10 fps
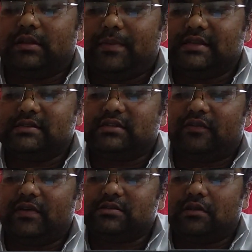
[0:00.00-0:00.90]
the mesial
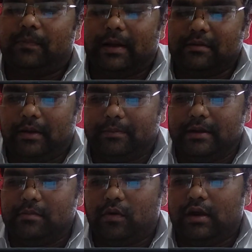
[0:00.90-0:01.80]
surface of the
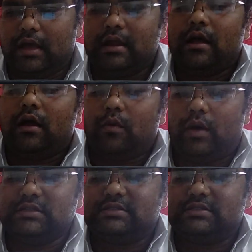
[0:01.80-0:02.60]
permanent molar, one